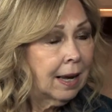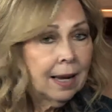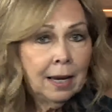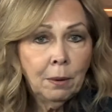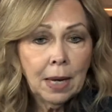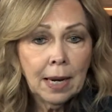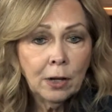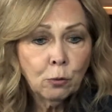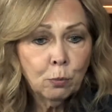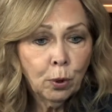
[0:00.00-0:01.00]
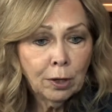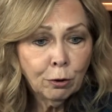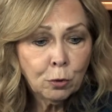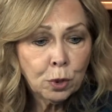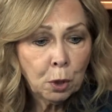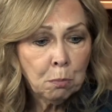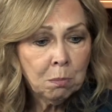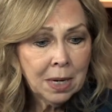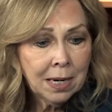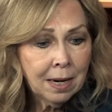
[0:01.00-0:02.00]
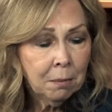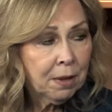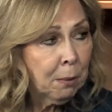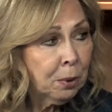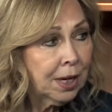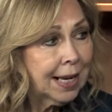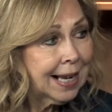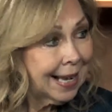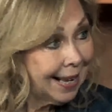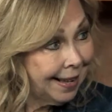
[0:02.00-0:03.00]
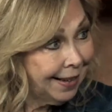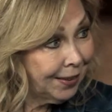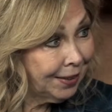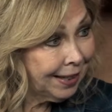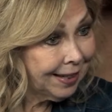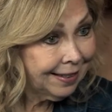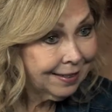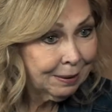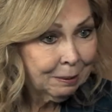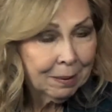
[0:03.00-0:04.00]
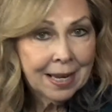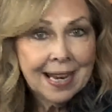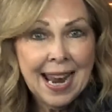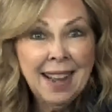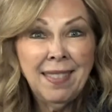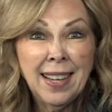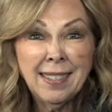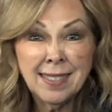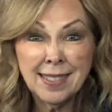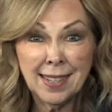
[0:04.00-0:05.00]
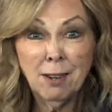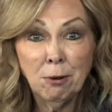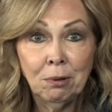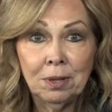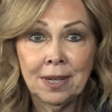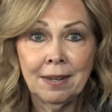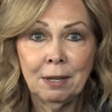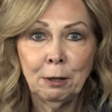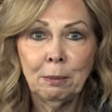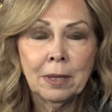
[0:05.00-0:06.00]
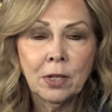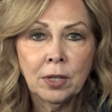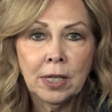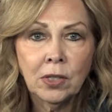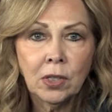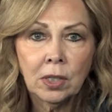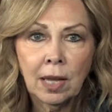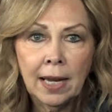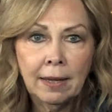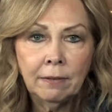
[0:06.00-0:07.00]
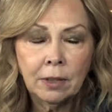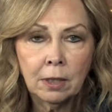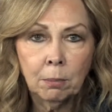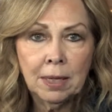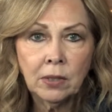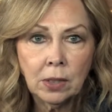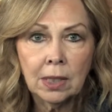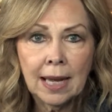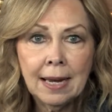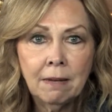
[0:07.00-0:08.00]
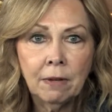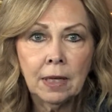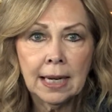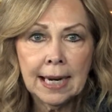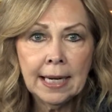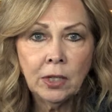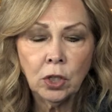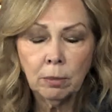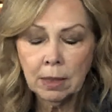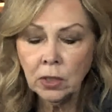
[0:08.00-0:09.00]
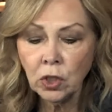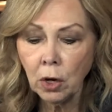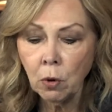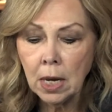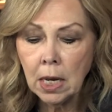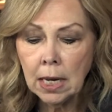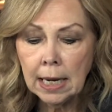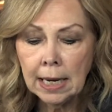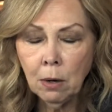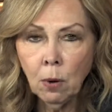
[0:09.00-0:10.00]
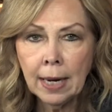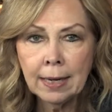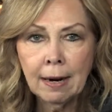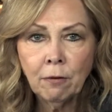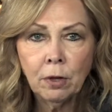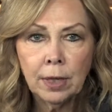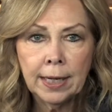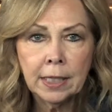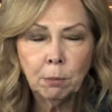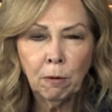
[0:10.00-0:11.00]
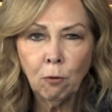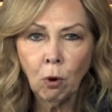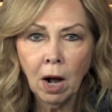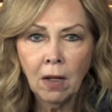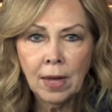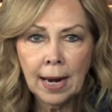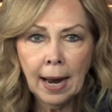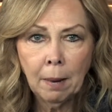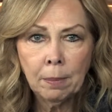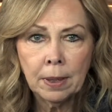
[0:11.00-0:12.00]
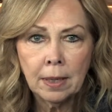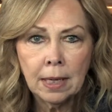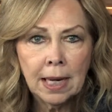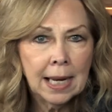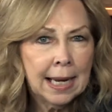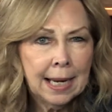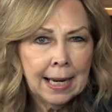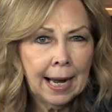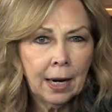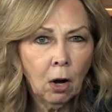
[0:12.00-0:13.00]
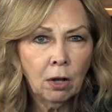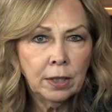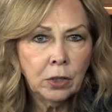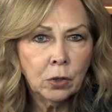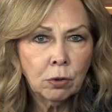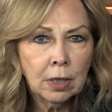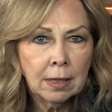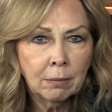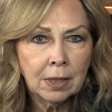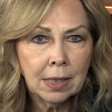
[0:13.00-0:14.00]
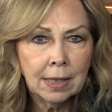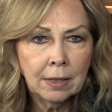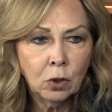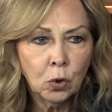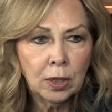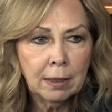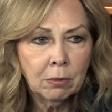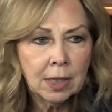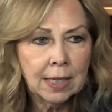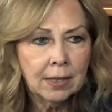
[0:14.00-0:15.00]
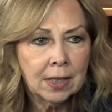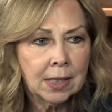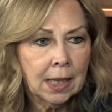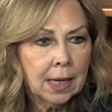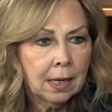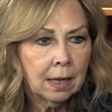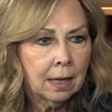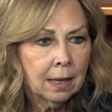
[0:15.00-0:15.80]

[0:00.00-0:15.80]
And, he, and his brothers were so mean to him, they were going to kill him. Yes and they sold him to these slaves to be a slave in Egypt. And so, anyway, nevertheless, before all that happened, he had had all these dreams, and in his dreams, he had seen